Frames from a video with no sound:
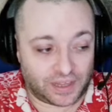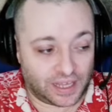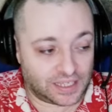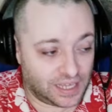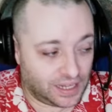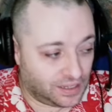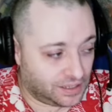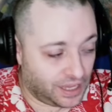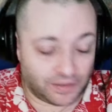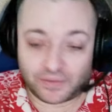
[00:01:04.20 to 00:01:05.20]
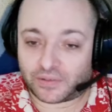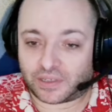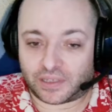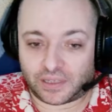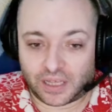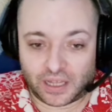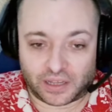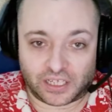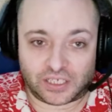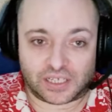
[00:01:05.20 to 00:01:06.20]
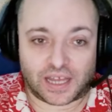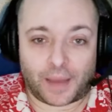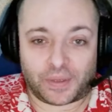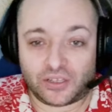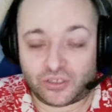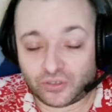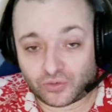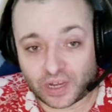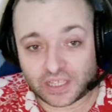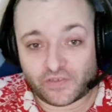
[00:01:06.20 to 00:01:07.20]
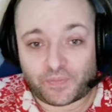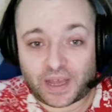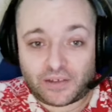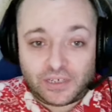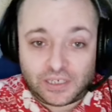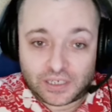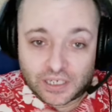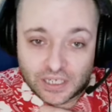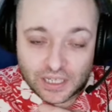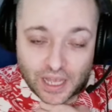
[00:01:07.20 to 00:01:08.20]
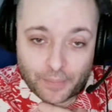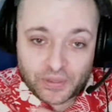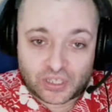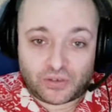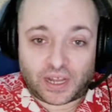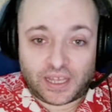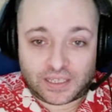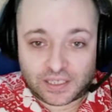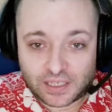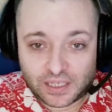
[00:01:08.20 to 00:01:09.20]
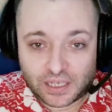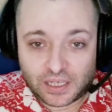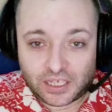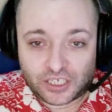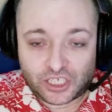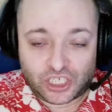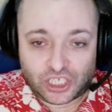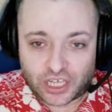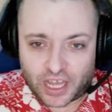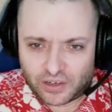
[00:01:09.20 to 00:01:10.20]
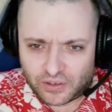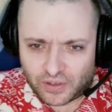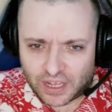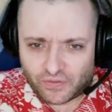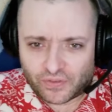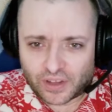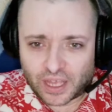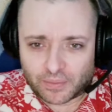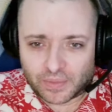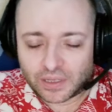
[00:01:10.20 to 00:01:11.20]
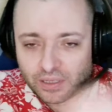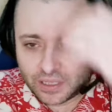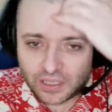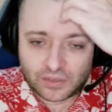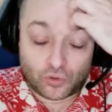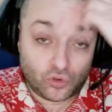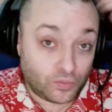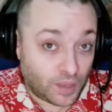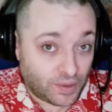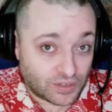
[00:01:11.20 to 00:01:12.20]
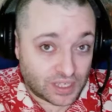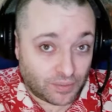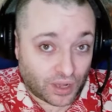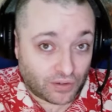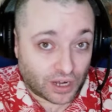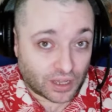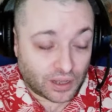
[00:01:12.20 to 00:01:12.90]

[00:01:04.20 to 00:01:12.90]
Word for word: that said, yeah, let's just hop into Rings of Power Episode 8, Shadow and Flame. Ooh, maybe we'll see a Balrog.